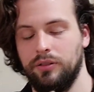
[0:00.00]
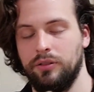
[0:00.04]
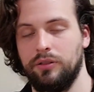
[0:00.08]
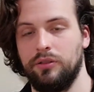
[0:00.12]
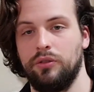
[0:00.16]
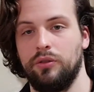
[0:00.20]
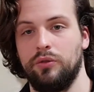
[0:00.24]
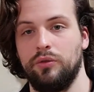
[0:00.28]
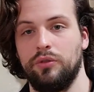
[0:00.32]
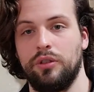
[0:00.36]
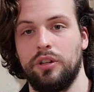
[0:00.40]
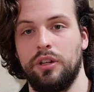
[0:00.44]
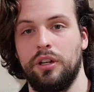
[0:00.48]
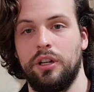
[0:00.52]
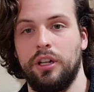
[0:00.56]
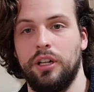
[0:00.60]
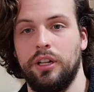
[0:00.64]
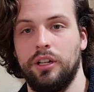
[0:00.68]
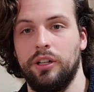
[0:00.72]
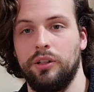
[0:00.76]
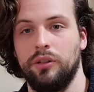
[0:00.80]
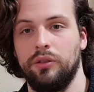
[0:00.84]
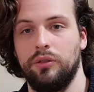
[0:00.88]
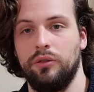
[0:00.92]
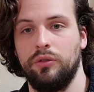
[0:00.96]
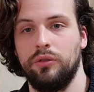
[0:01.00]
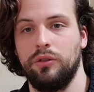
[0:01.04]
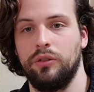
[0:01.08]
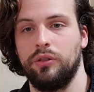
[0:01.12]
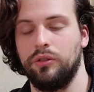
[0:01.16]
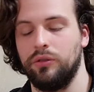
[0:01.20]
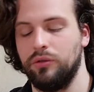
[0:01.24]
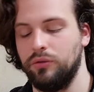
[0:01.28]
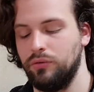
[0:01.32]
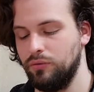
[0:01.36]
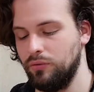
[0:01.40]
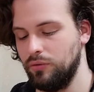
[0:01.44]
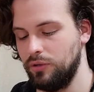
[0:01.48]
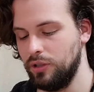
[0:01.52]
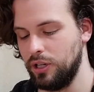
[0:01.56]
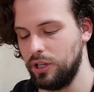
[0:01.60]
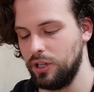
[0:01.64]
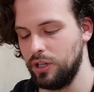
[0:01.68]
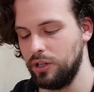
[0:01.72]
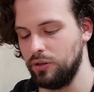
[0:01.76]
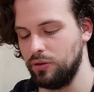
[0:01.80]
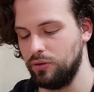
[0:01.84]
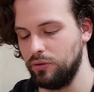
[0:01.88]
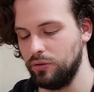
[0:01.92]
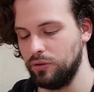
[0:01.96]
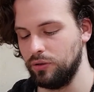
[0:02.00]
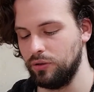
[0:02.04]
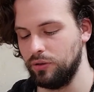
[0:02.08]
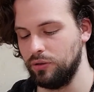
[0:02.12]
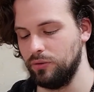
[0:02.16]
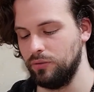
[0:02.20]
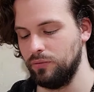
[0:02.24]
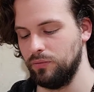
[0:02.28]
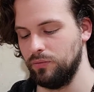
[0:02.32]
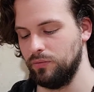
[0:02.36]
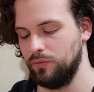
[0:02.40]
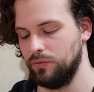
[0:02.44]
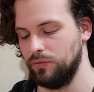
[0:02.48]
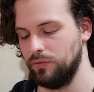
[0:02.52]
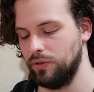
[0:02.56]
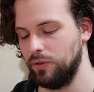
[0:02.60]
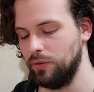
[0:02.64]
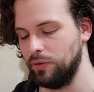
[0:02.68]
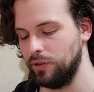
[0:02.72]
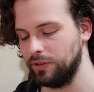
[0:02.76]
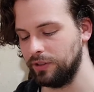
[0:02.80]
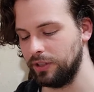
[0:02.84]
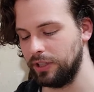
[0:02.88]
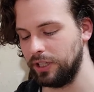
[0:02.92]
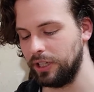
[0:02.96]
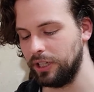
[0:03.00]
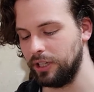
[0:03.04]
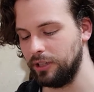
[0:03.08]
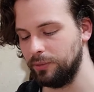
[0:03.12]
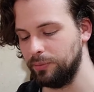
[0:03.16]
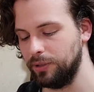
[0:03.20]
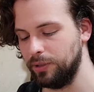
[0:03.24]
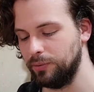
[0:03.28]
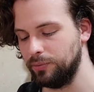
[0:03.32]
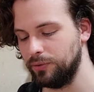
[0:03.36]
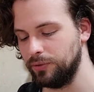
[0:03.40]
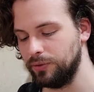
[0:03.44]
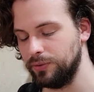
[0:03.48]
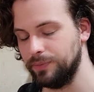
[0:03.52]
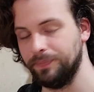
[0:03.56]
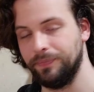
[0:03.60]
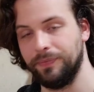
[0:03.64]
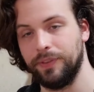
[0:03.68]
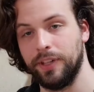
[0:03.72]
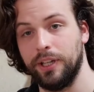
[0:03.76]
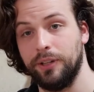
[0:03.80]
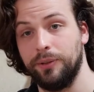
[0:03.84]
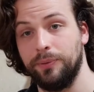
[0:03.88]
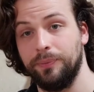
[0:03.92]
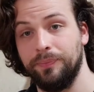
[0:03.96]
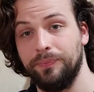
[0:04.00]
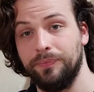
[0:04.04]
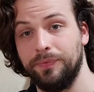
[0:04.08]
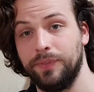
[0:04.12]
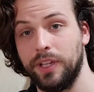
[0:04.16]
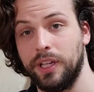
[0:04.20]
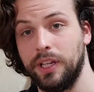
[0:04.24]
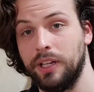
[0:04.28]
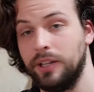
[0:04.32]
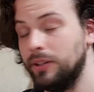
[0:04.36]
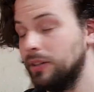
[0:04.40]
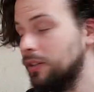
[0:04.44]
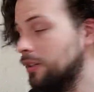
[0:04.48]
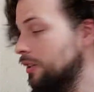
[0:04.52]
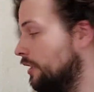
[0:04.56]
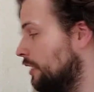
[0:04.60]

So say hi to Coco. Hi Coco. You want to say hi to people? No? Okay.